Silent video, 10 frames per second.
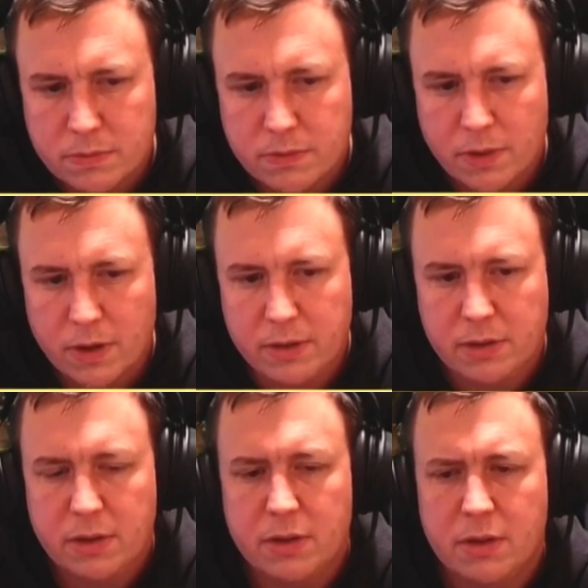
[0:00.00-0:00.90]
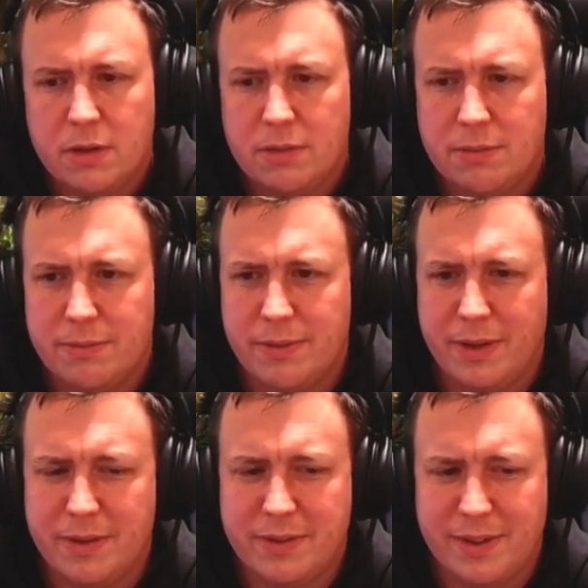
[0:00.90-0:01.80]
Fine.
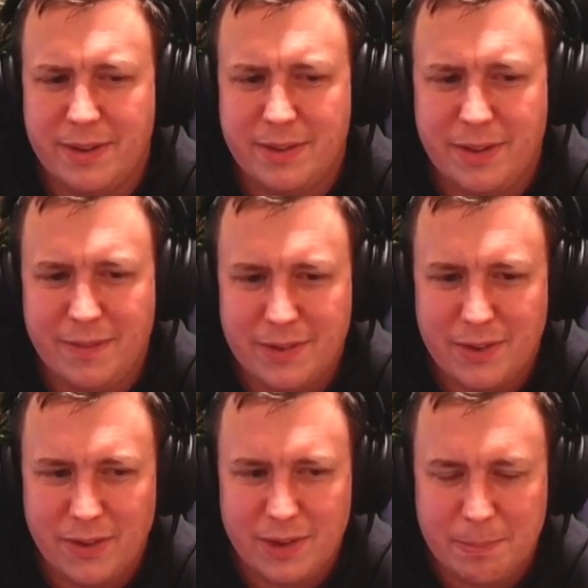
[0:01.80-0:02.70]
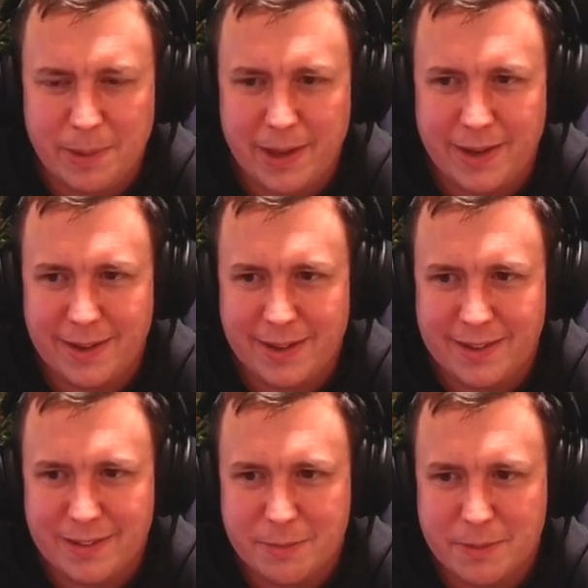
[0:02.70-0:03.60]
I haven't got any pain
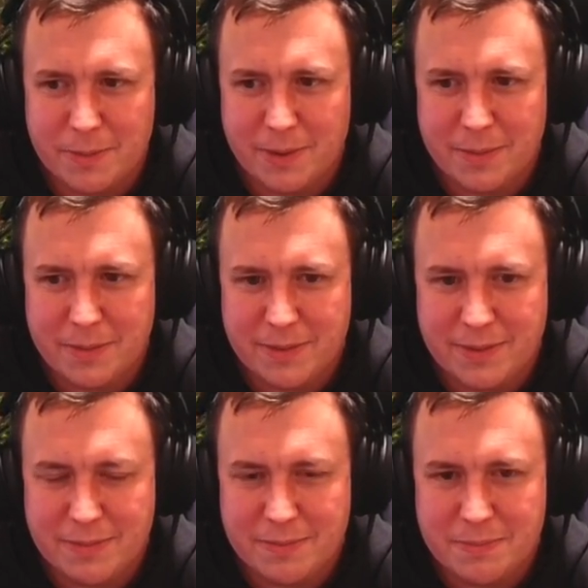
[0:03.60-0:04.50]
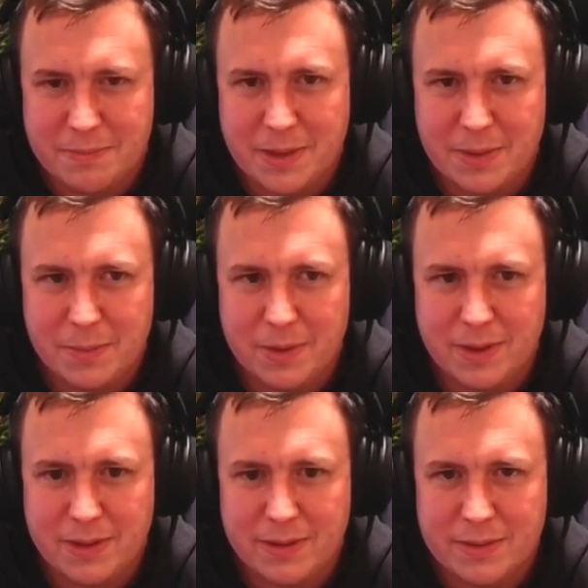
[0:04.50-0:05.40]
lands, but why was it being weird?